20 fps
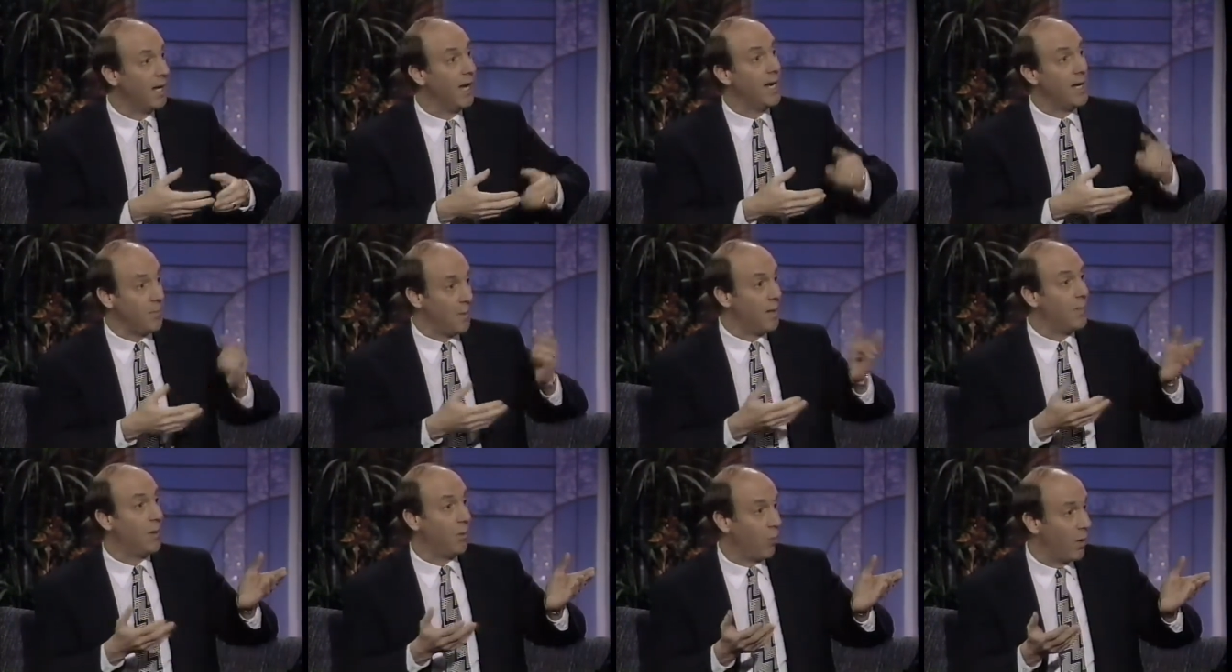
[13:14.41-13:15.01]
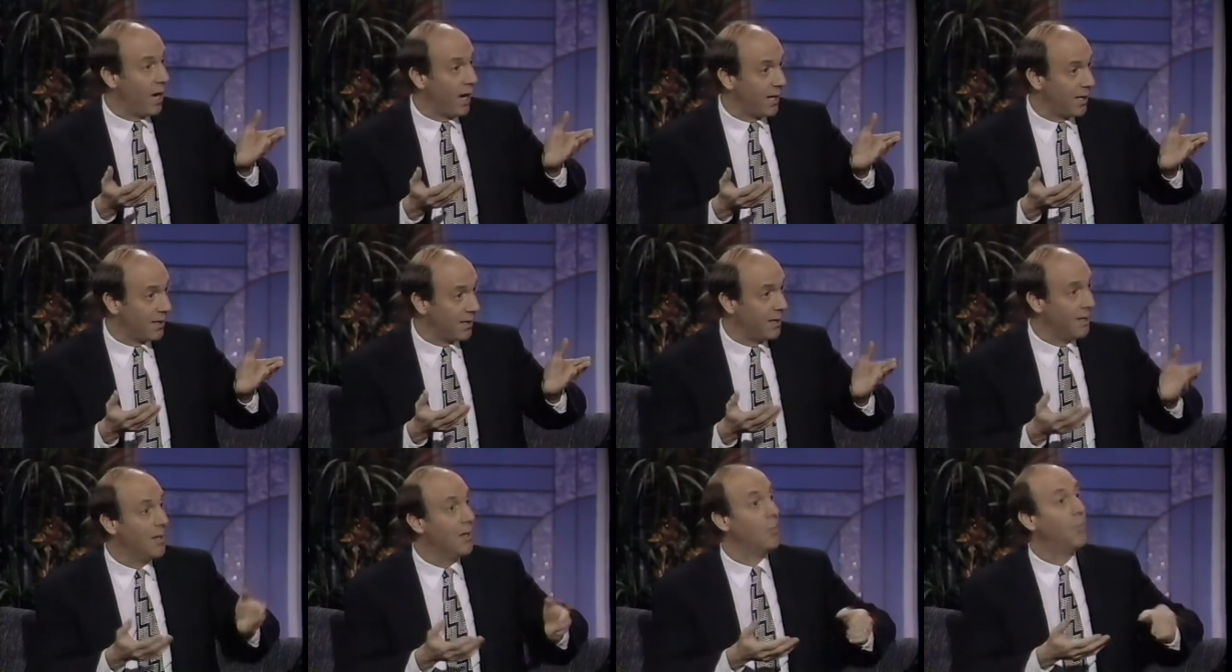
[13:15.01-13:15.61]
And he may be right,
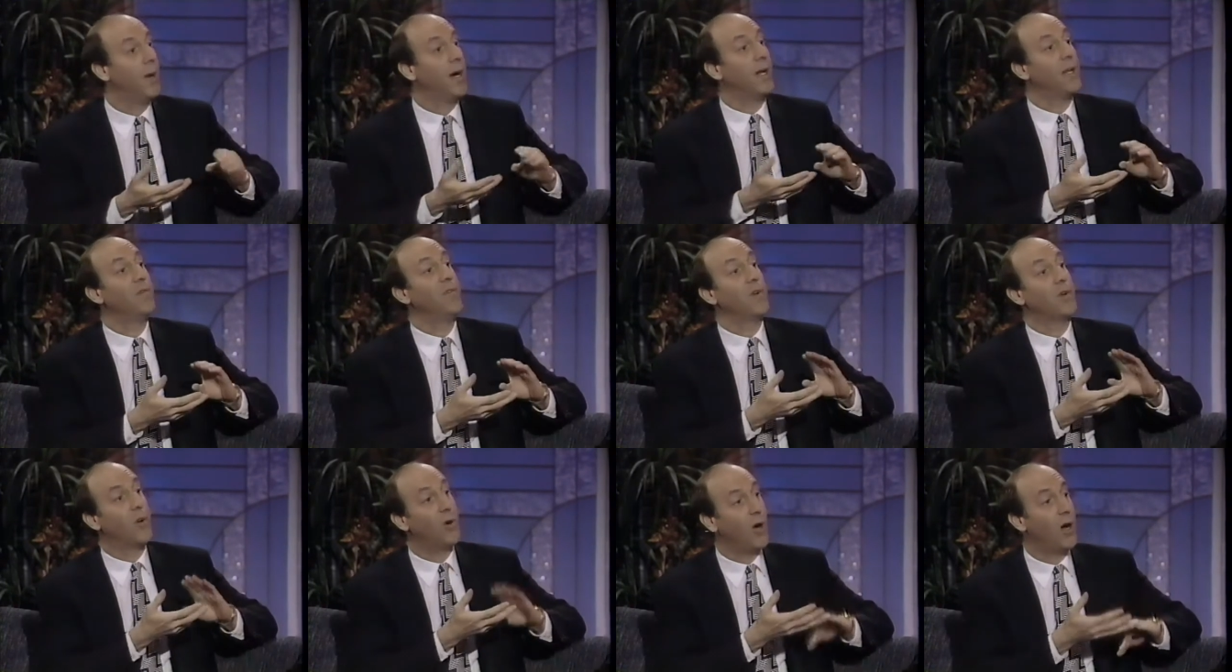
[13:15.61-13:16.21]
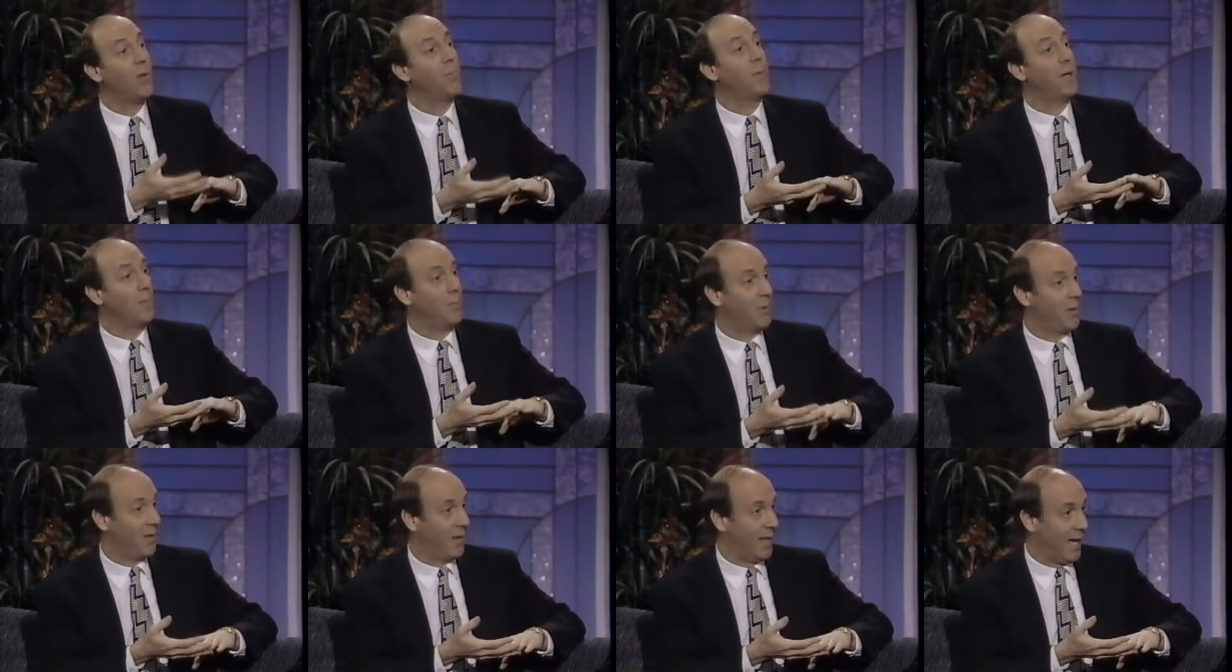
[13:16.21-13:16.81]
but if you call
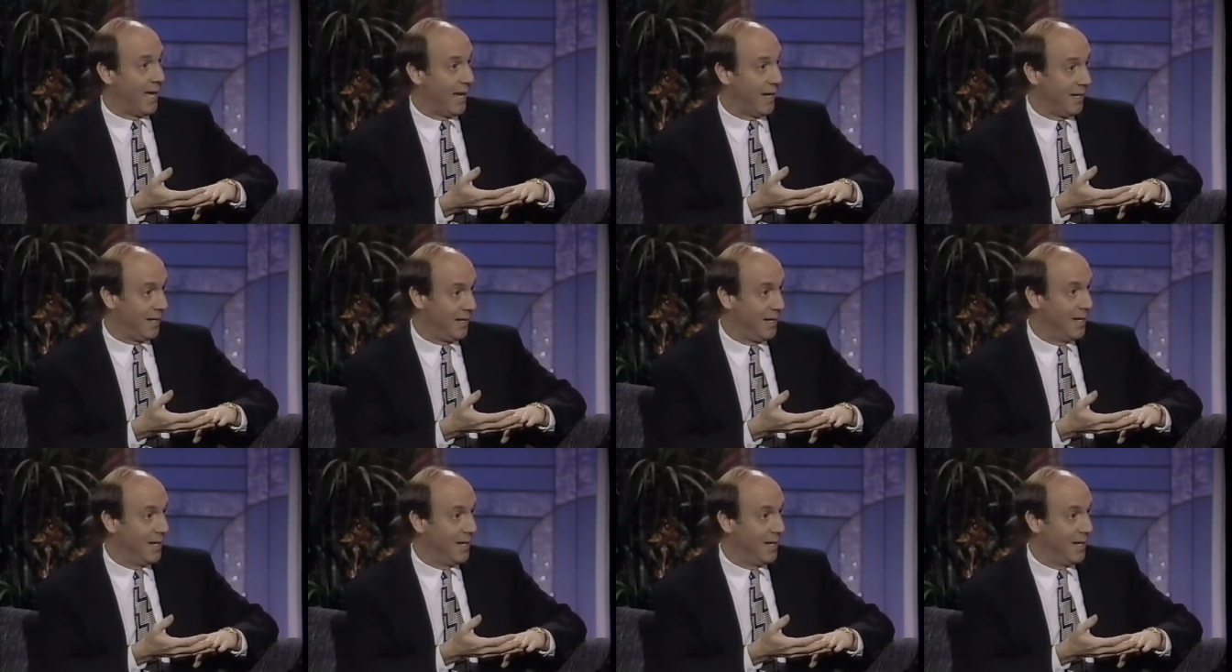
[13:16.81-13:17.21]
people that,